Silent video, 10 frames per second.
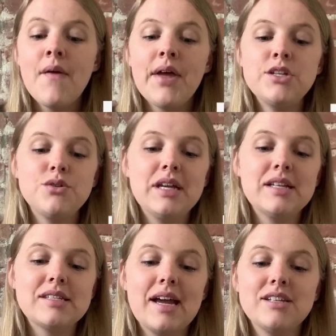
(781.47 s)
I do think
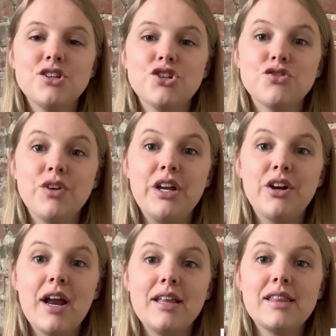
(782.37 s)
it's nice to just
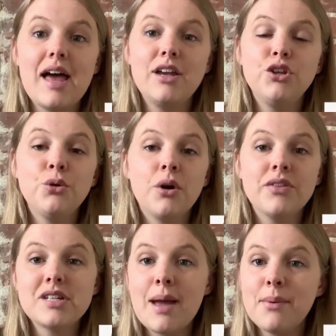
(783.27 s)
reiterate that you're
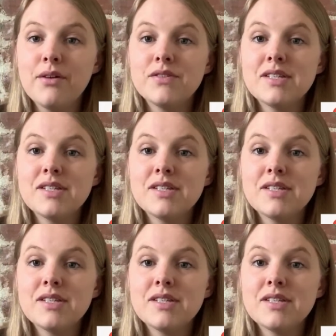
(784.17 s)
the type of